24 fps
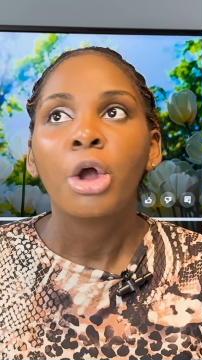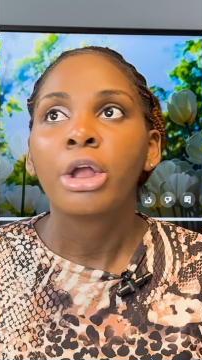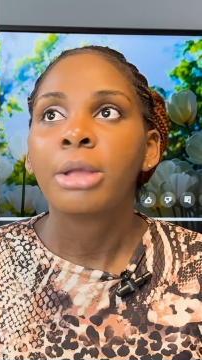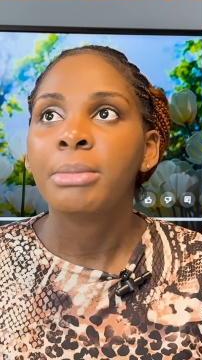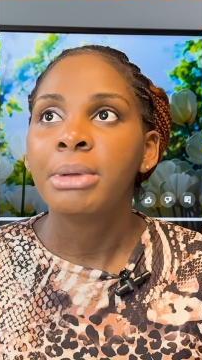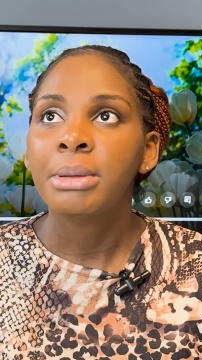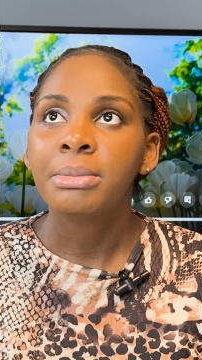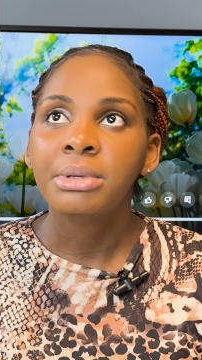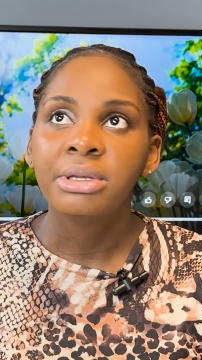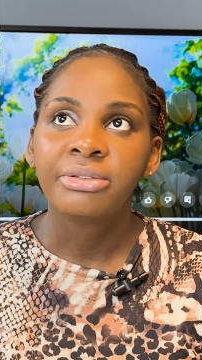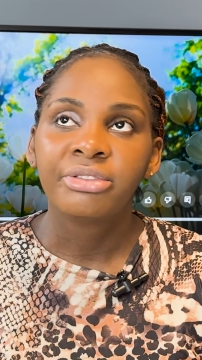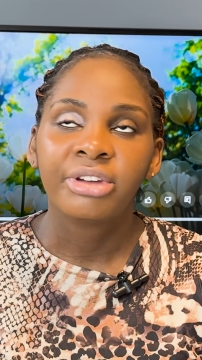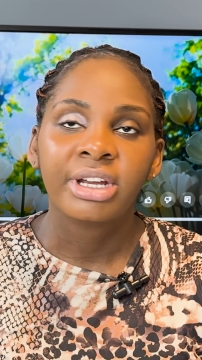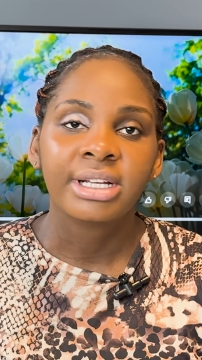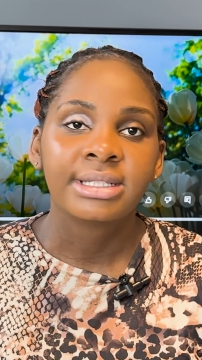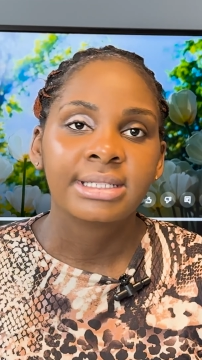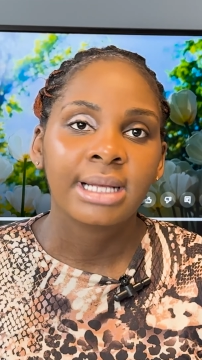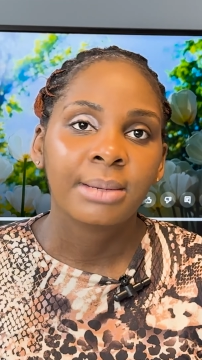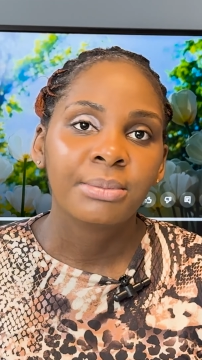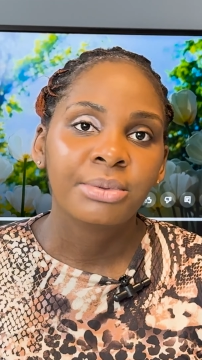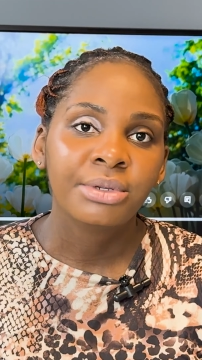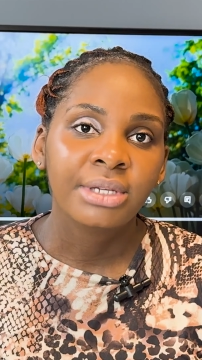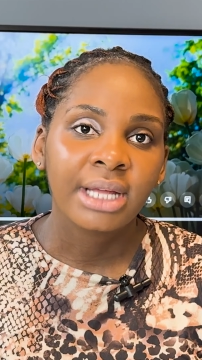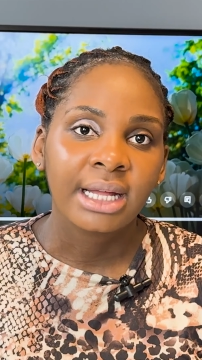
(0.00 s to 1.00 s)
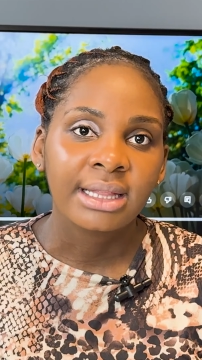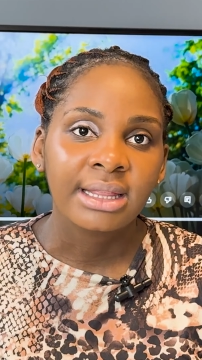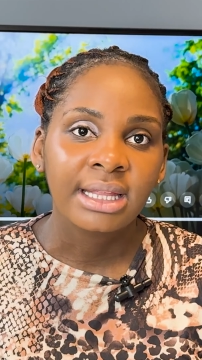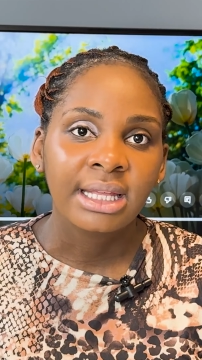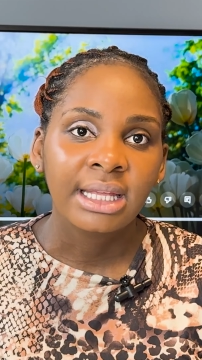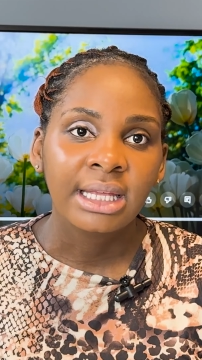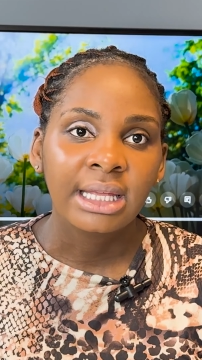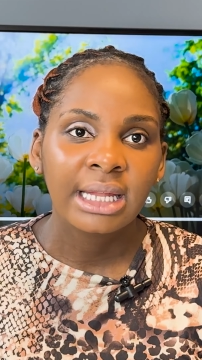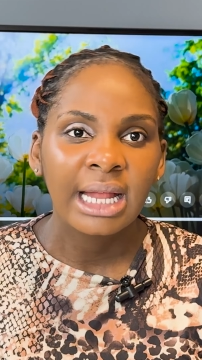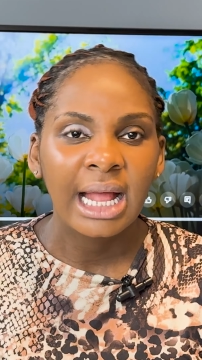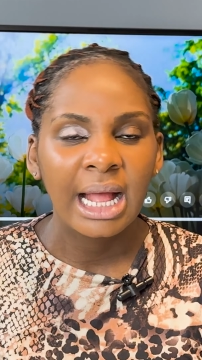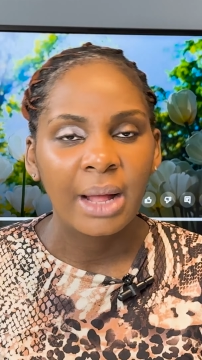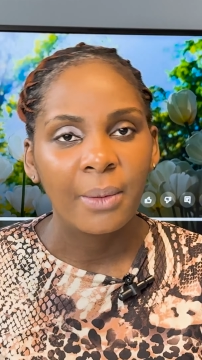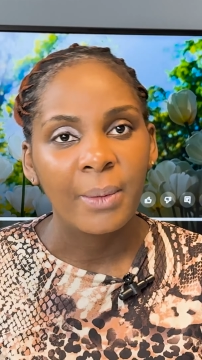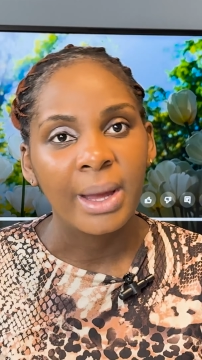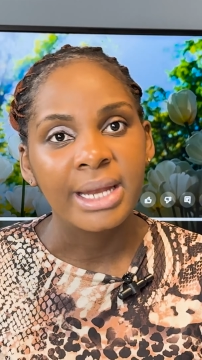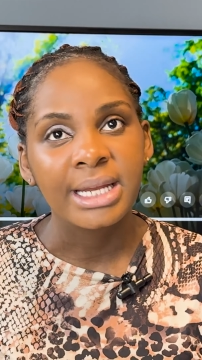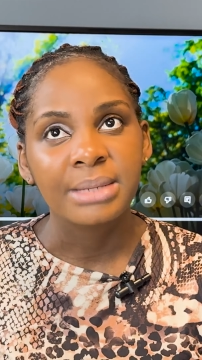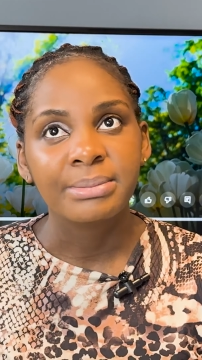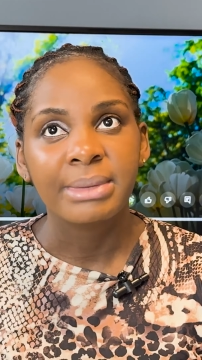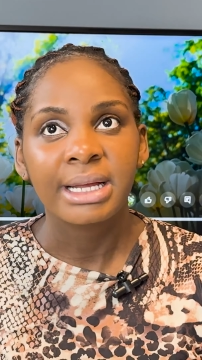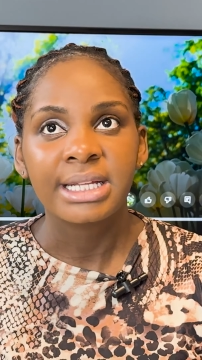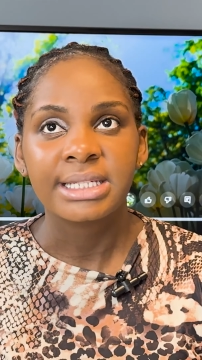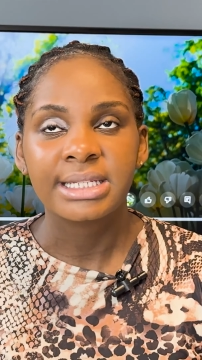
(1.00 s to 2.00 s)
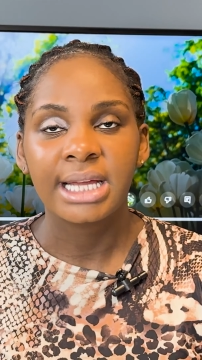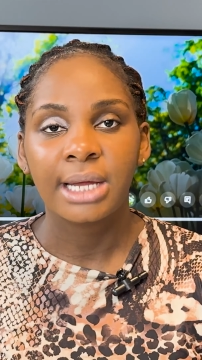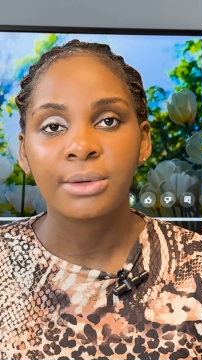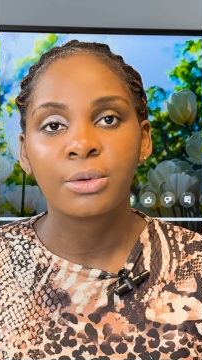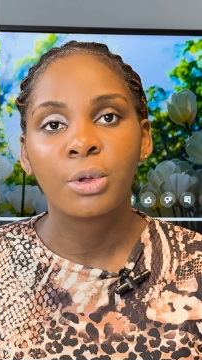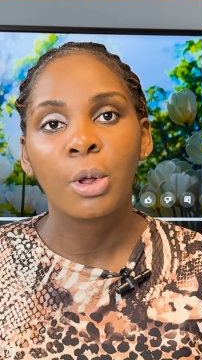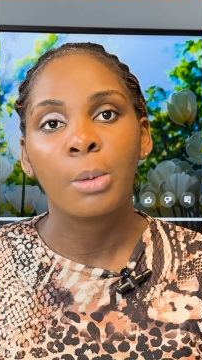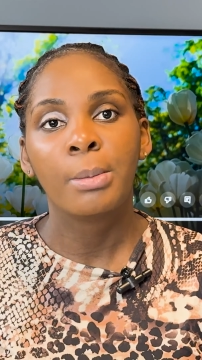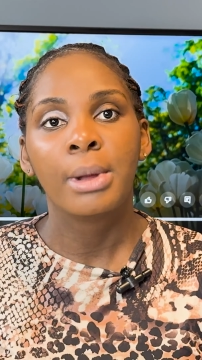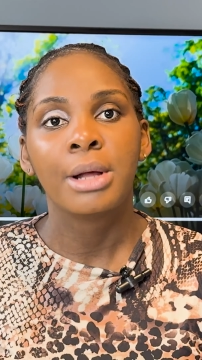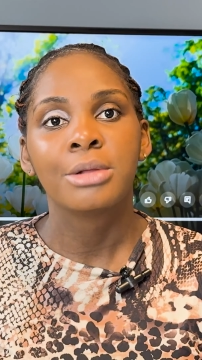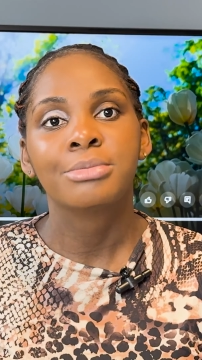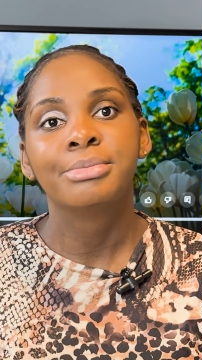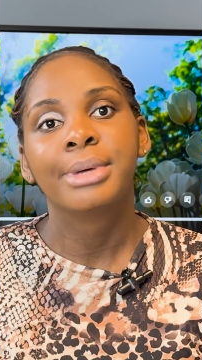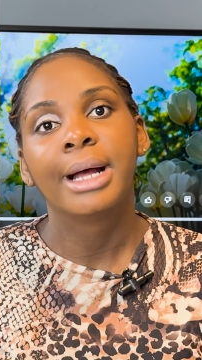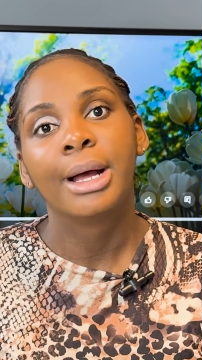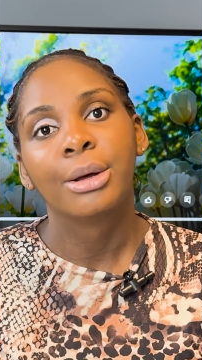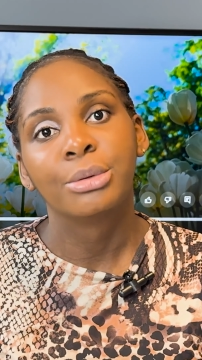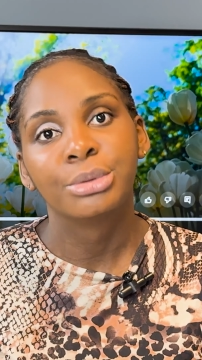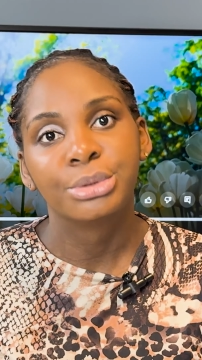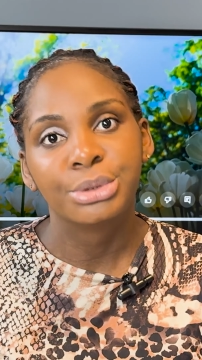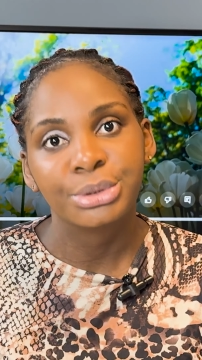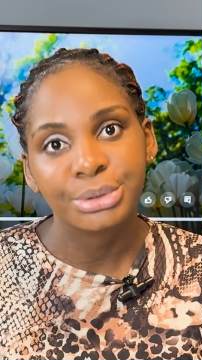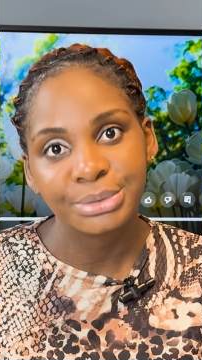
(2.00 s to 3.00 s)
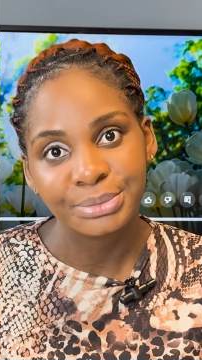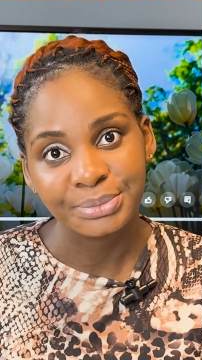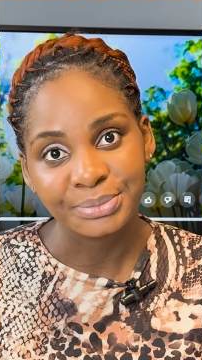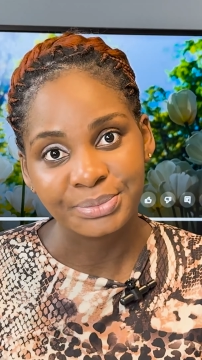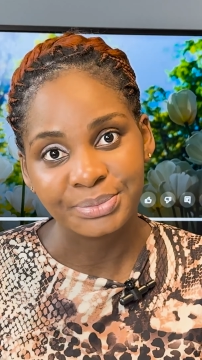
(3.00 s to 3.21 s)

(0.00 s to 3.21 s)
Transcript: okay, maybe for example you are thinking, ah, why did my child come out bowed?